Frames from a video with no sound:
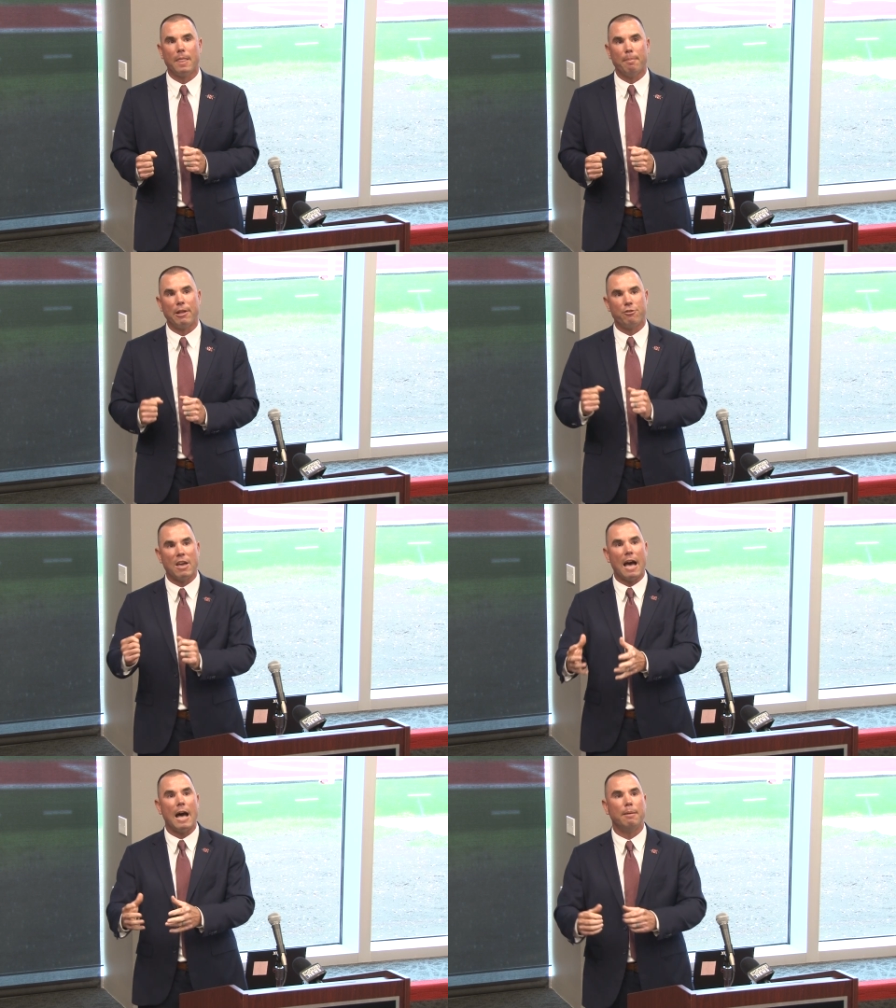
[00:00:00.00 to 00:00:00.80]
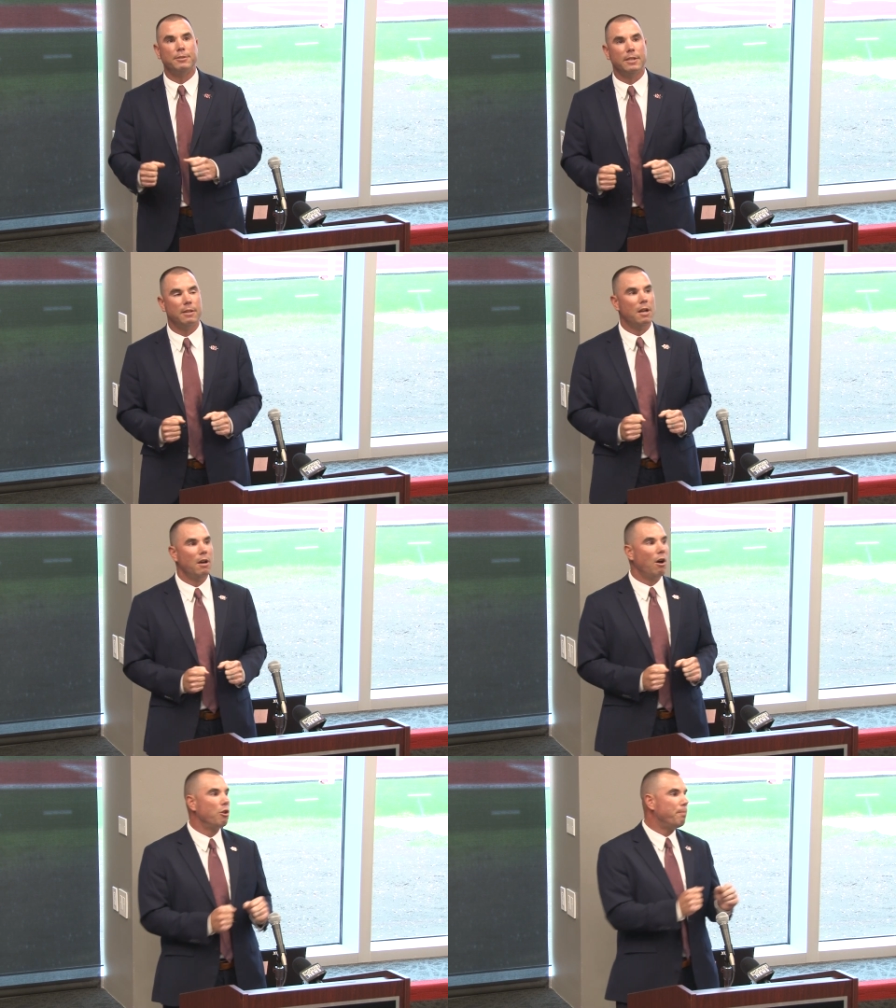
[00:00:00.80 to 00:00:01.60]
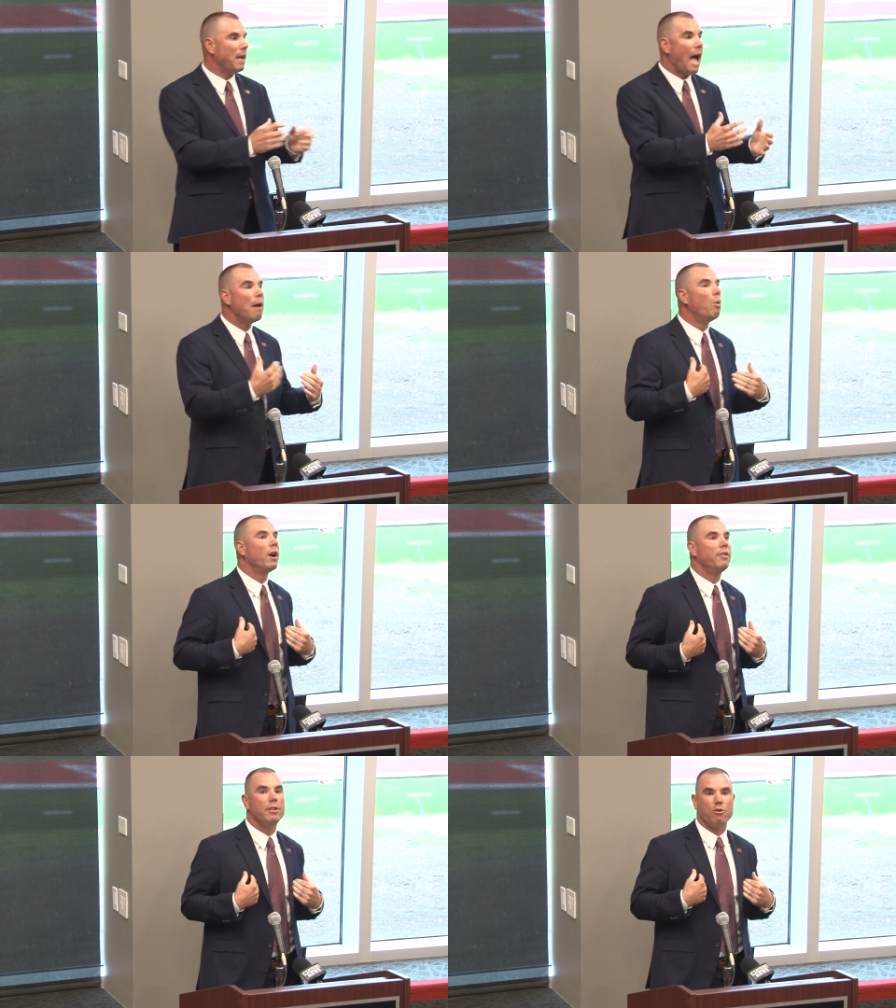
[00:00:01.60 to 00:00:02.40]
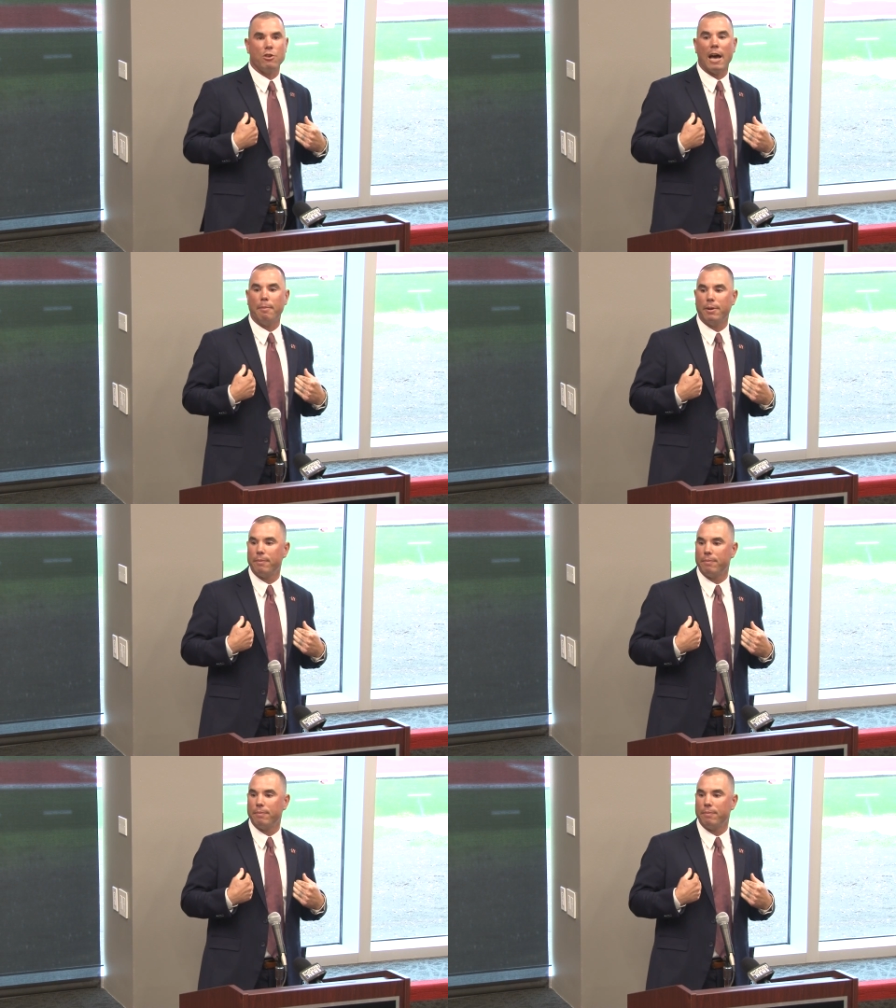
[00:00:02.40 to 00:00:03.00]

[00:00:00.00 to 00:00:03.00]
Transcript: about jobs and other people. I wanted this job.